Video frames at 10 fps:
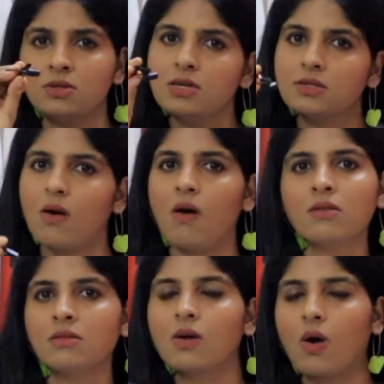this
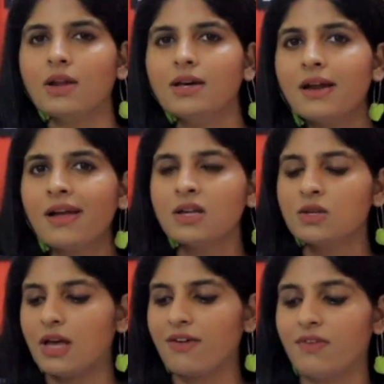on the collar.
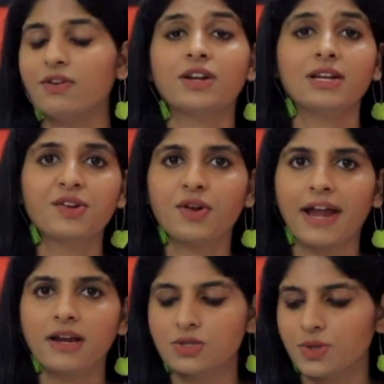So I've never really
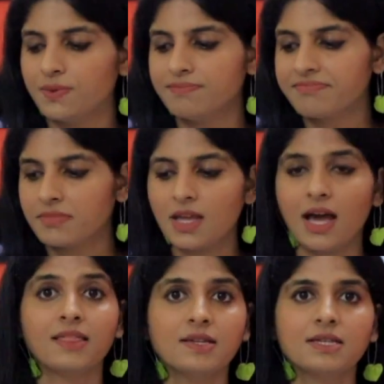tried. So
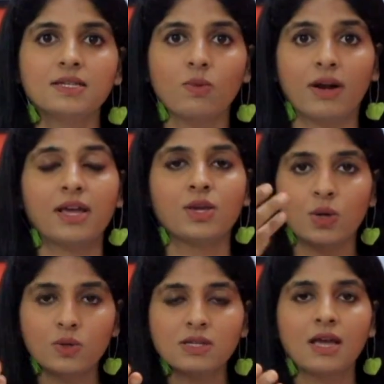yeah, this is what I
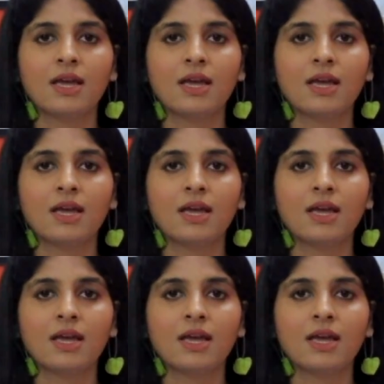use.